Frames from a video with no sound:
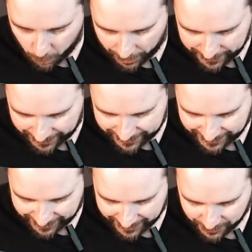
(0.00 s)
Wait
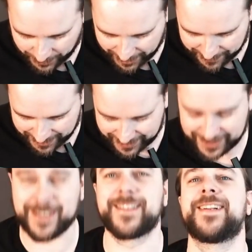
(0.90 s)
until 20 minutes
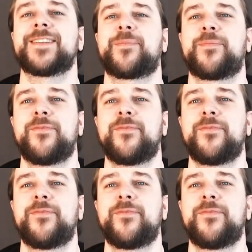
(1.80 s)
until the